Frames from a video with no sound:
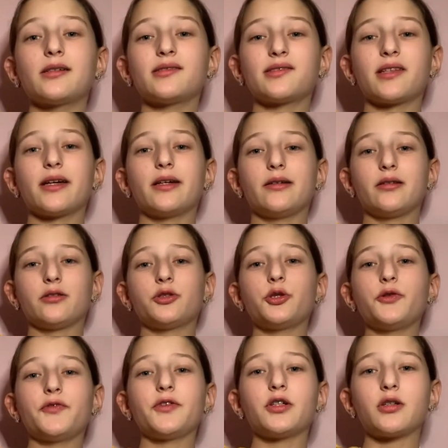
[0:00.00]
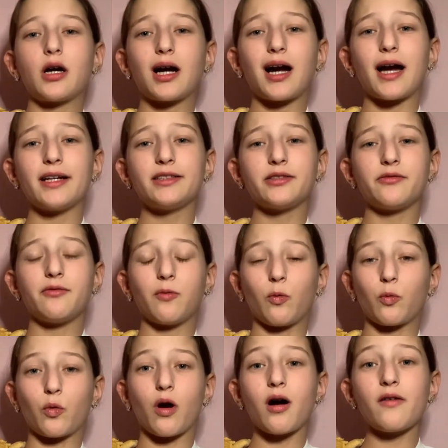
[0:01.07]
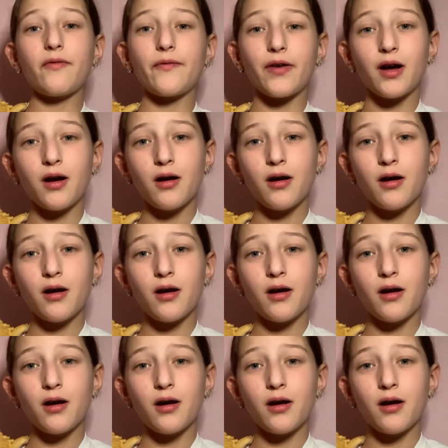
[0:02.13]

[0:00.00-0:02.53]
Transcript: because they do feel kind of rough.